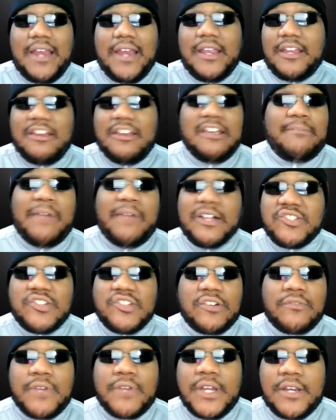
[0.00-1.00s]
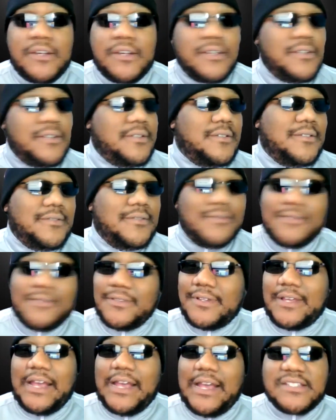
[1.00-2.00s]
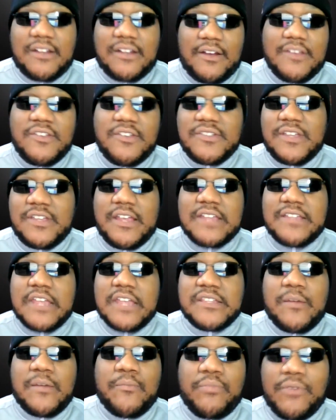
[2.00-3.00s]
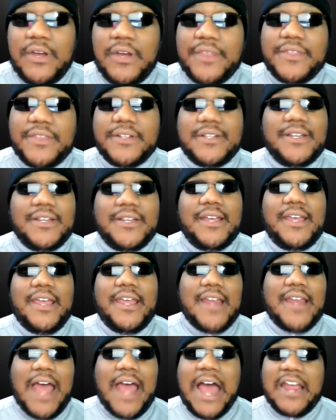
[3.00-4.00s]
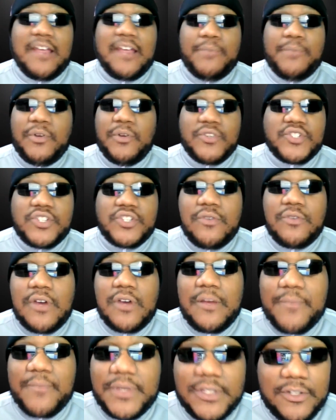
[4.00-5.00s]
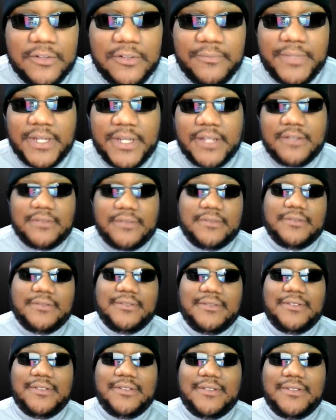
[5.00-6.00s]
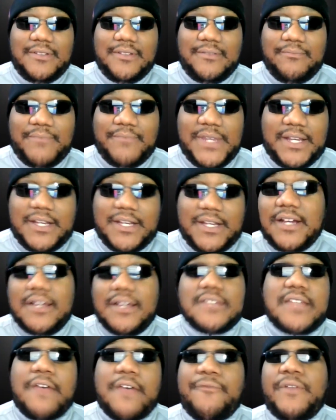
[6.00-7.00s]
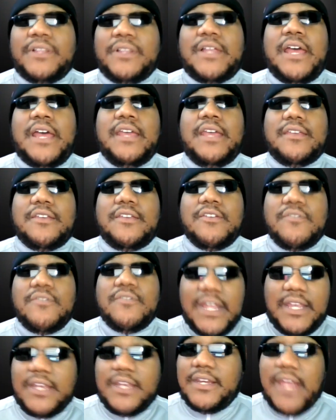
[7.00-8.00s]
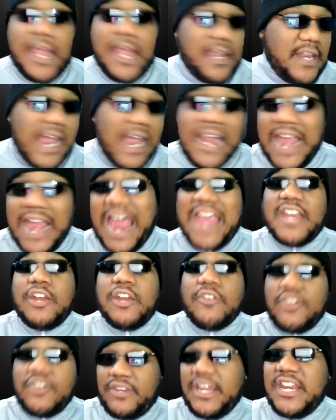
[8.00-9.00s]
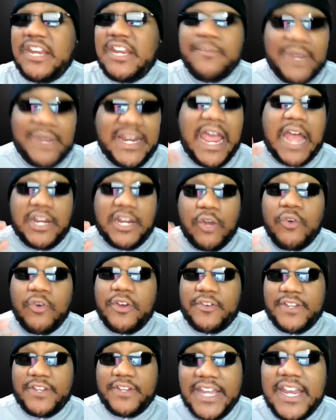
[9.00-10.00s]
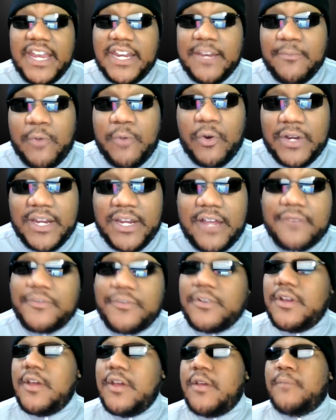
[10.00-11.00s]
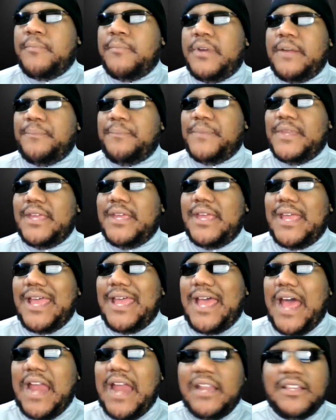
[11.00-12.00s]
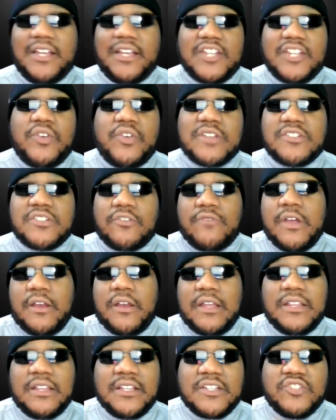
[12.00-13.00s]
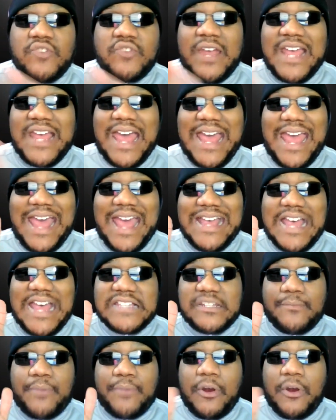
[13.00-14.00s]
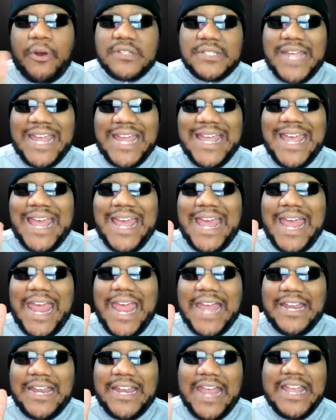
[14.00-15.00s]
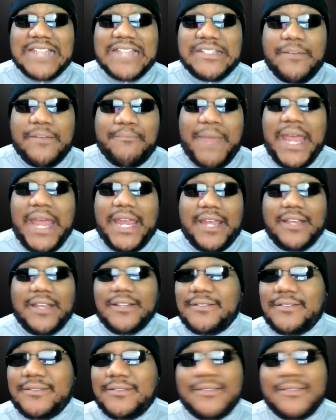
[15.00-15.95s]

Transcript: I didn't care about your record. I saw you as, as, a brother, and I can boost you up a little bit because I feel like you needed that. Now I didn't know you needed it, but now I know you needed it more than ever. But I didn't look at you as a record. I looked at you as, as a person and, and, as a man.